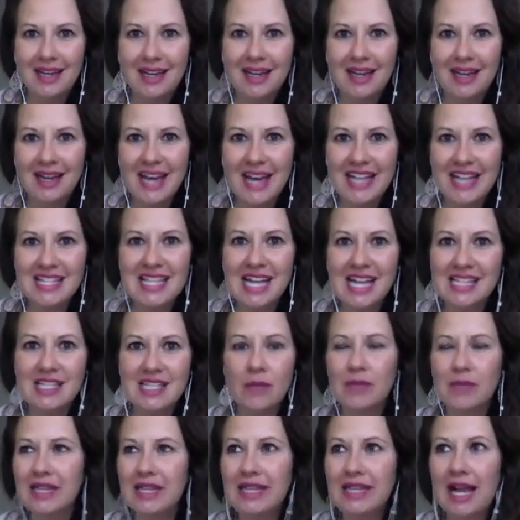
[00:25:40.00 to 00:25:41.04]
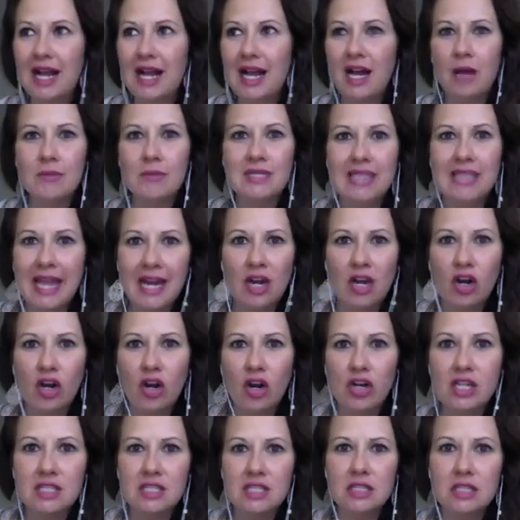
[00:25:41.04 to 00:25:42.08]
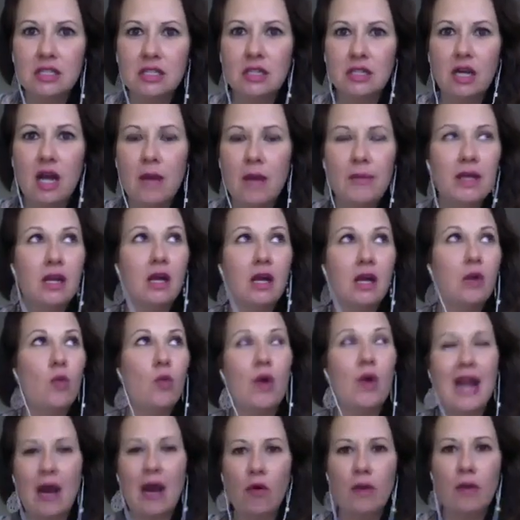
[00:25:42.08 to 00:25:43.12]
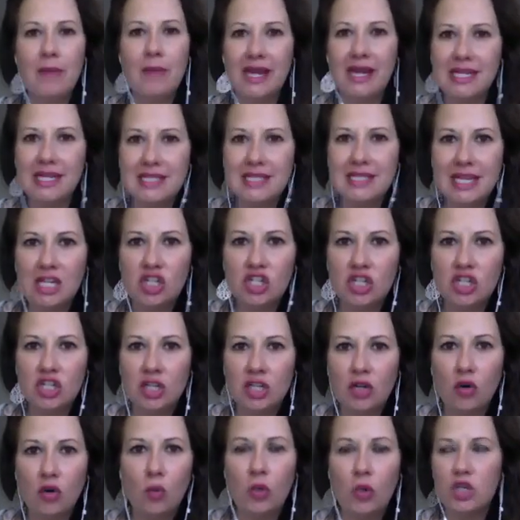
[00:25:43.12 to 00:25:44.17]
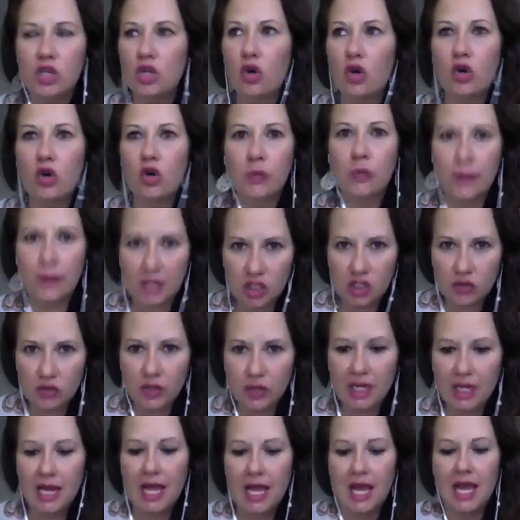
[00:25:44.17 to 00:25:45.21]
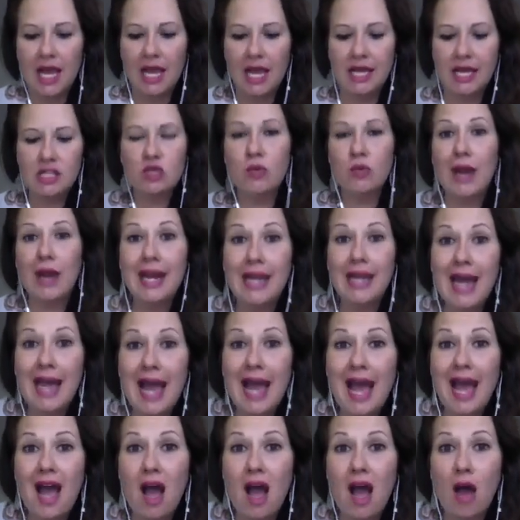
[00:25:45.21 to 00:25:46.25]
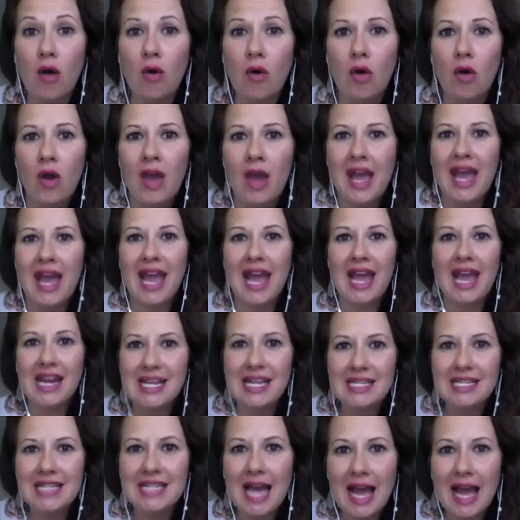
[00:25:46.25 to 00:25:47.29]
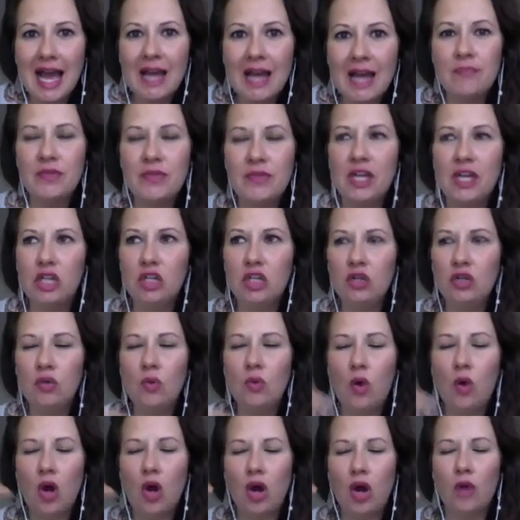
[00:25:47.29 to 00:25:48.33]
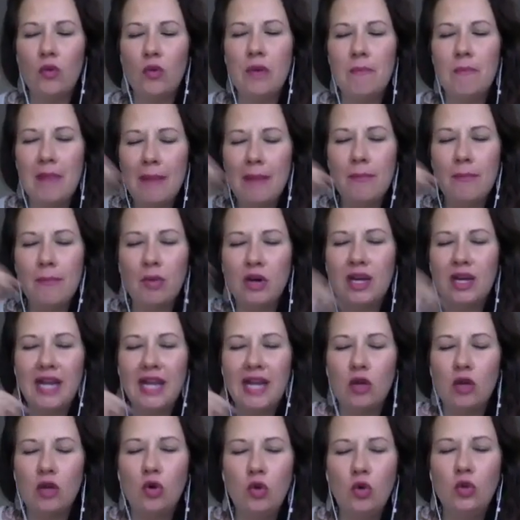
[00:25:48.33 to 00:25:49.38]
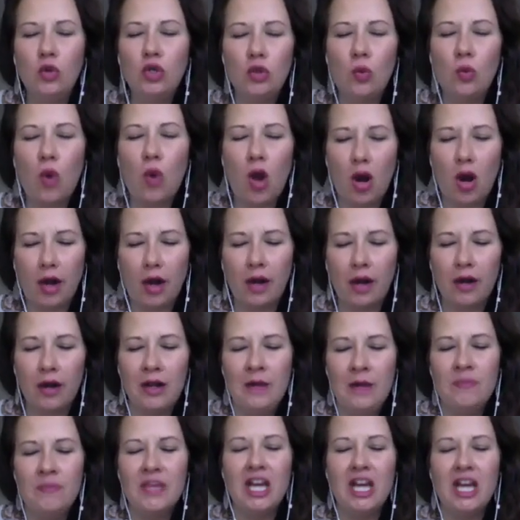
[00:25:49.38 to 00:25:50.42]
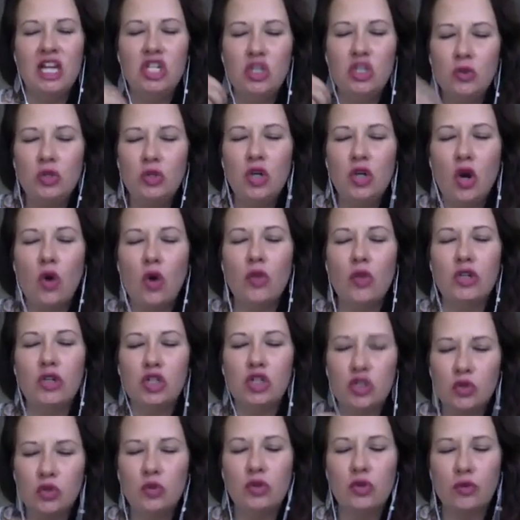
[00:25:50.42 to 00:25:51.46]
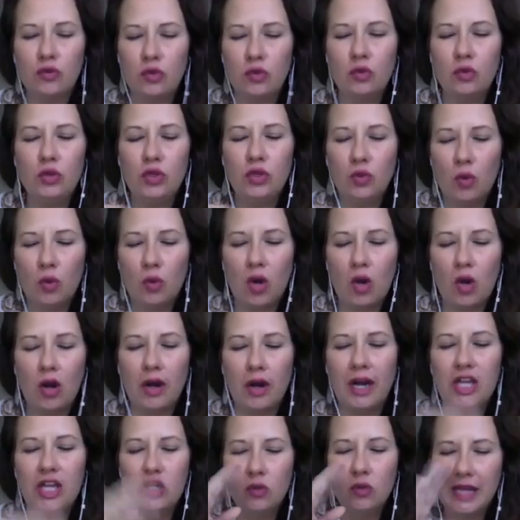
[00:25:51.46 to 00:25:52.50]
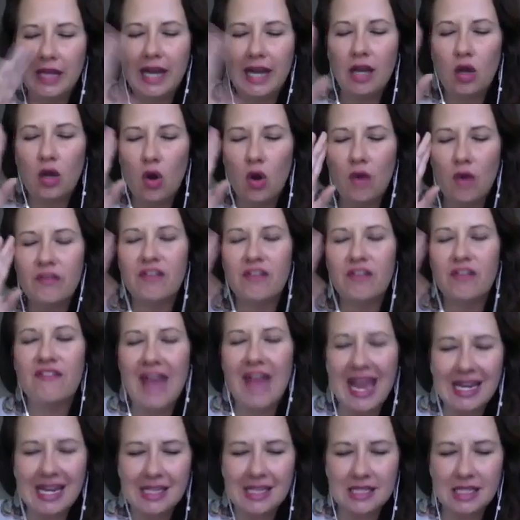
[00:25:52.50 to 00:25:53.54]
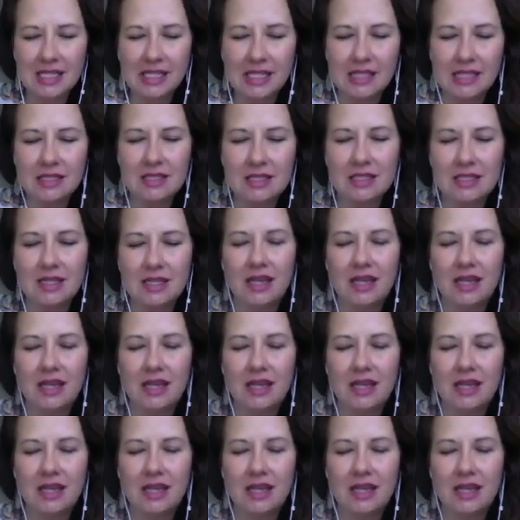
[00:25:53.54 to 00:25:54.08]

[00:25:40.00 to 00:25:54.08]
It's not something that comes later. It doesn't come in a 1-hour meditation or when you go to a retreat. It's right now. Anytime that you remember again who you are, and the truth of who you are, and you let go of the fantasies